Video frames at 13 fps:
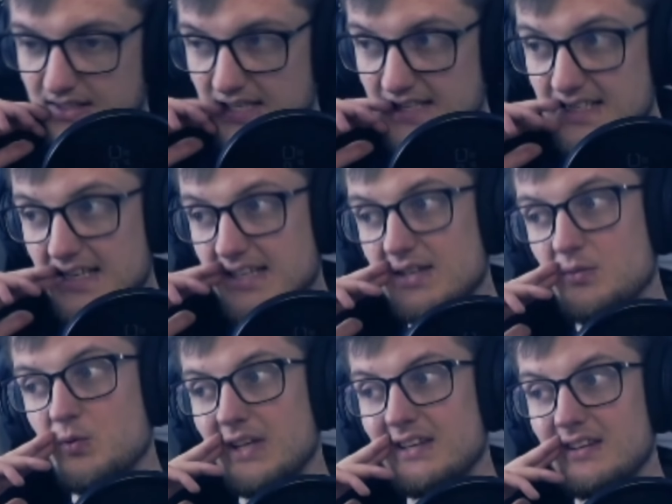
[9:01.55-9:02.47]
that's like the
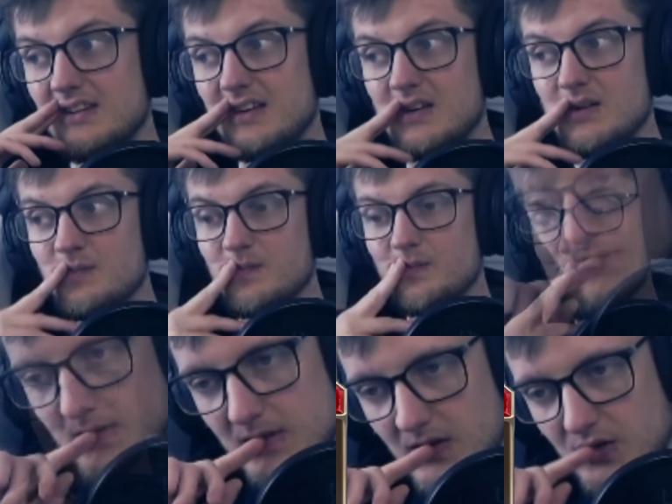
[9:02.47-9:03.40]
wet dream,
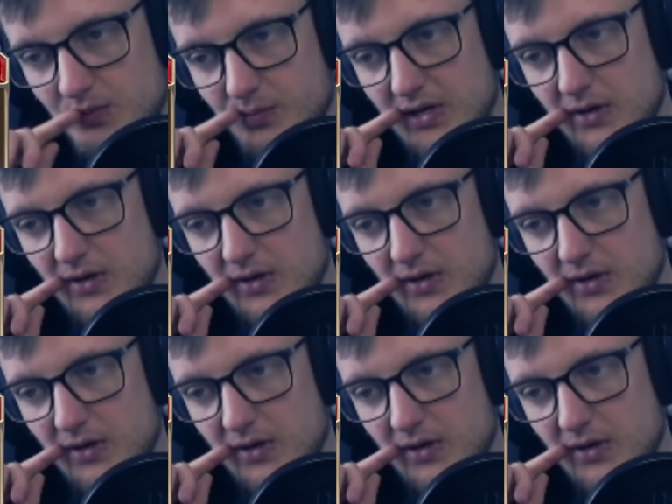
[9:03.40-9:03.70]
on